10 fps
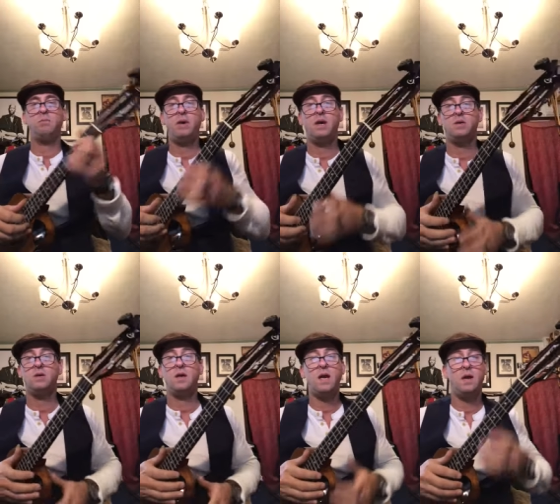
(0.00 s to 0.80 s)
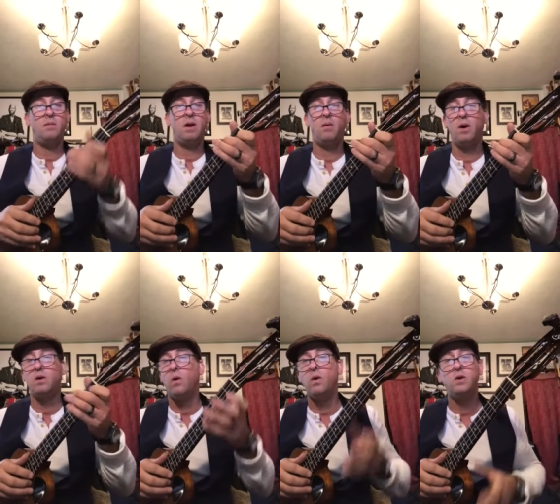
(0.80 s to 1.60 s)
a pinch. And again, no matter
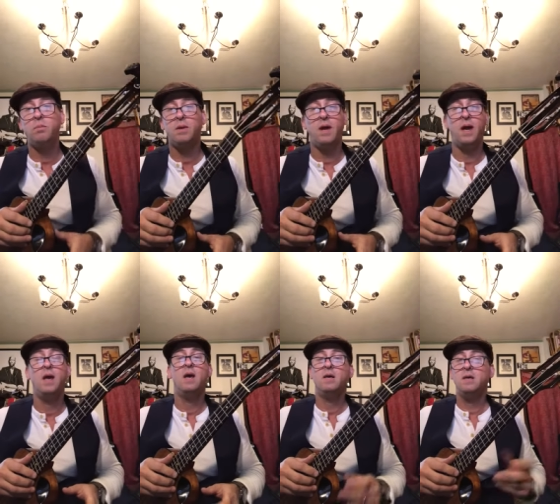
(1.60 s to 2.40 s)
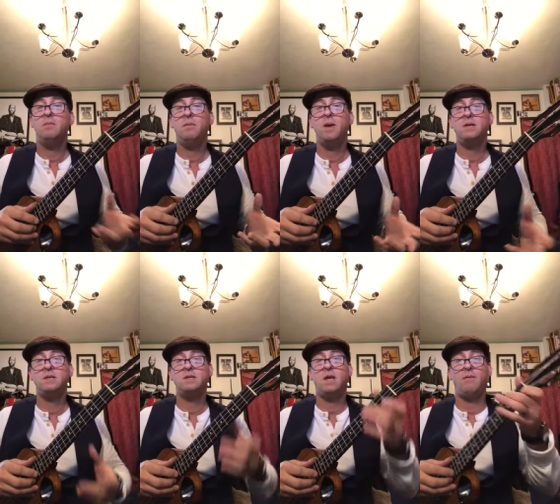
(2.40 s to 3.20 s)
what chord you play, it remains
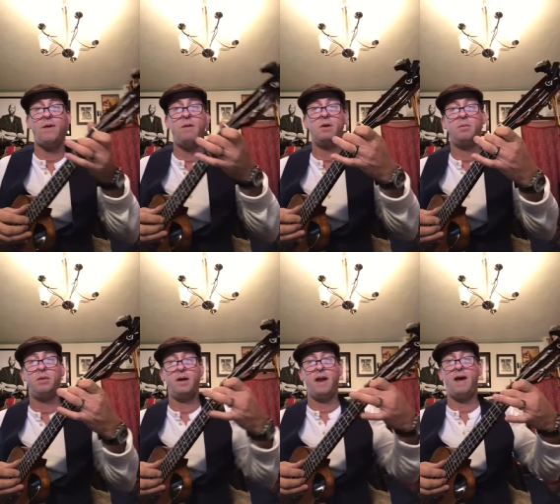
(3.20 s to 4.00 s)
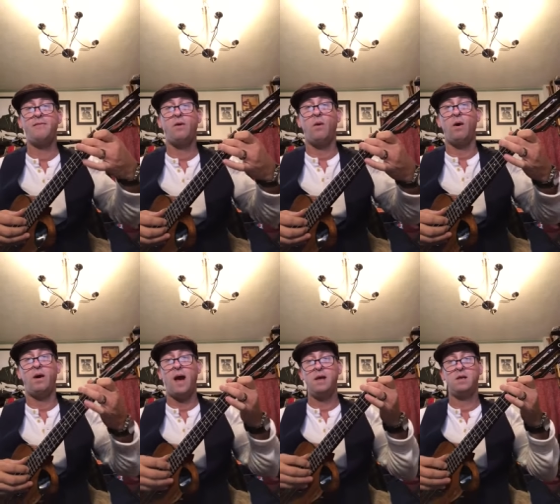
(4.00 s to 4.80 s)
the same. If I was to play an F
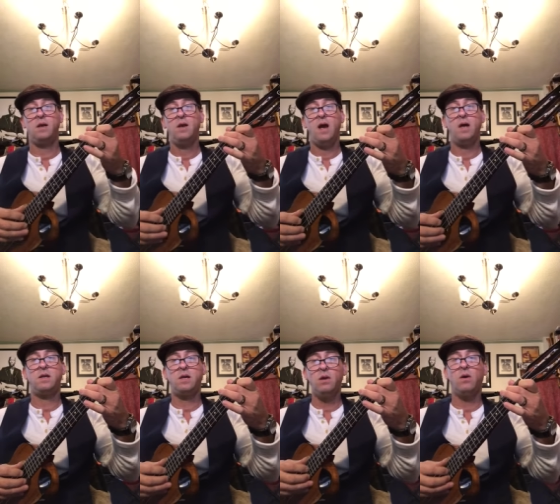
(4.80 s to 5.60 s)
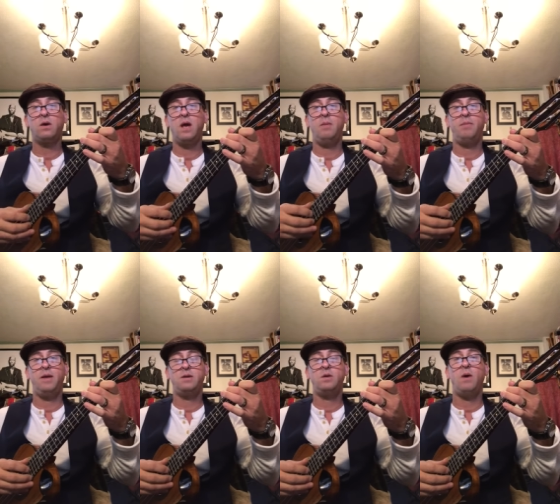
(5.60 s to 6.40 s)
chord, I'd, I'd still keep
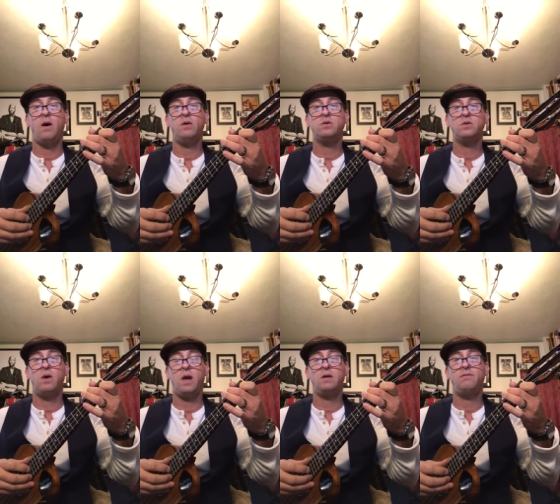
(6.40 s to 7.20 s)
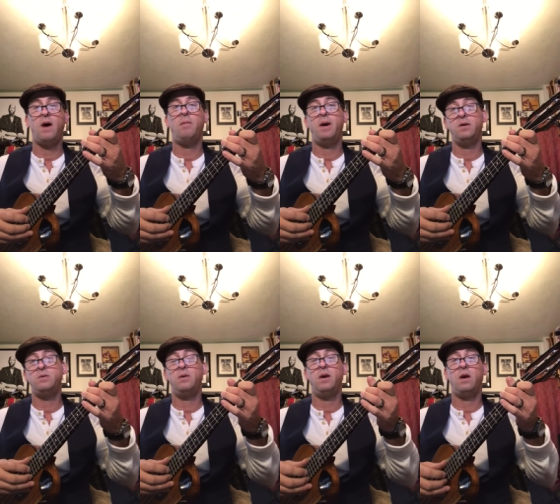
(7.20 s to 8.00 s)
the two outer strings followed by the
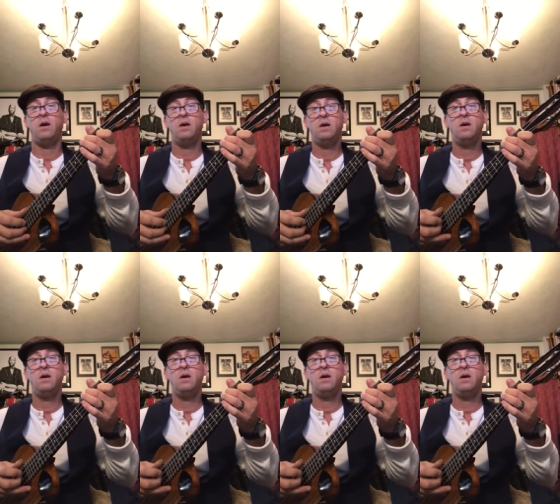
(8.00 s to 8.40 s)
two inner.